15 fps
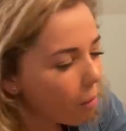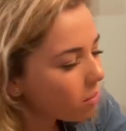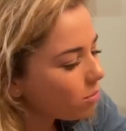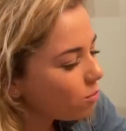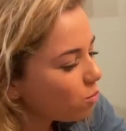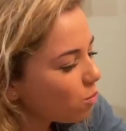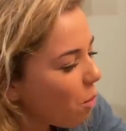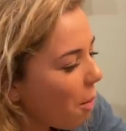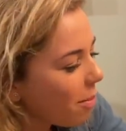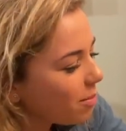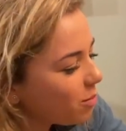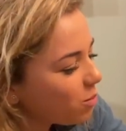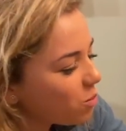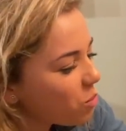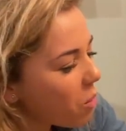film a haunted
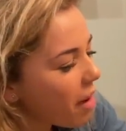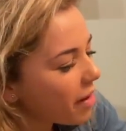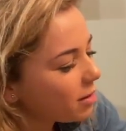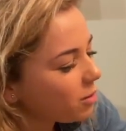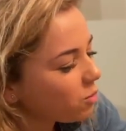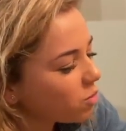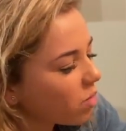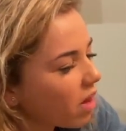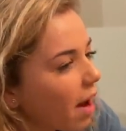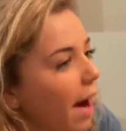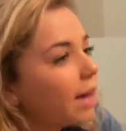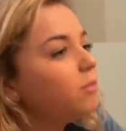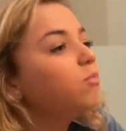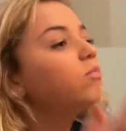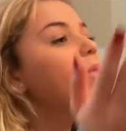house tour. Just in case we get a wild
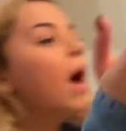hair.